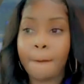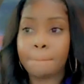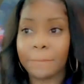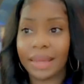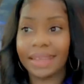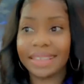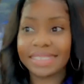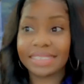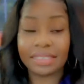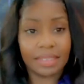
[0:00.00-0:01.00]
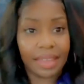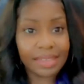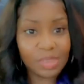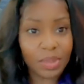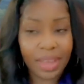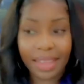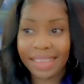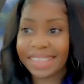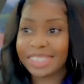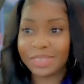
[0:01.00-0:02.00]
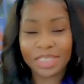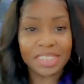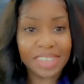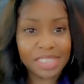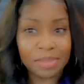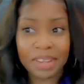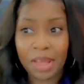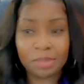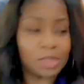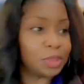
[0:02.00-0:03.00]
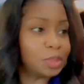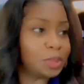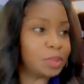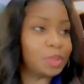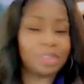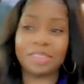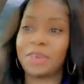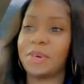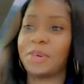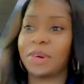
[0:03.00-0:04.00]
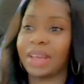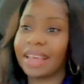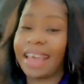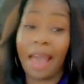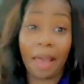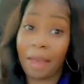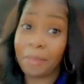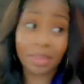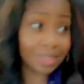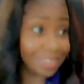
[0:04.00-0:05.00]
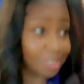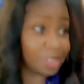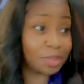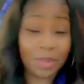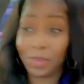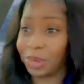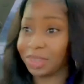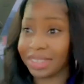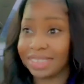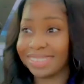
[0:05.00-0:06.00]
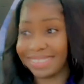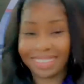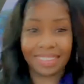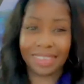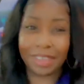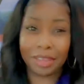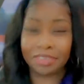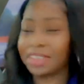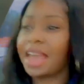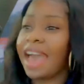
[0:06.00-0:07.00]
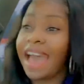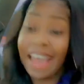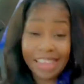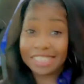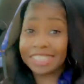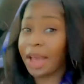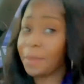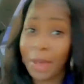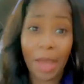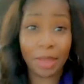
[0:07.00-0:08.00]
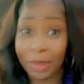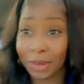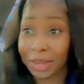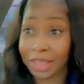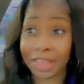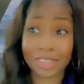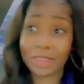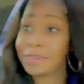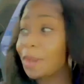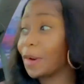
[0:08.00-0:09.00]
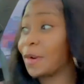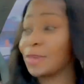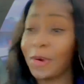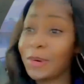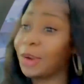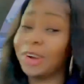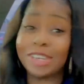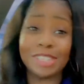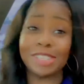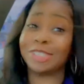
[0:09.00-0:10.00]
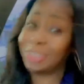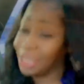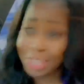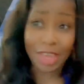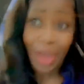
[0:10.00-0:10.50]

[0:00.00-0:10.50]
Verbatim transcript: but yes, you guys, what you guys been up to? You know, I've been here, been working and stuff. I just got my hair done. You know, your girl is cute.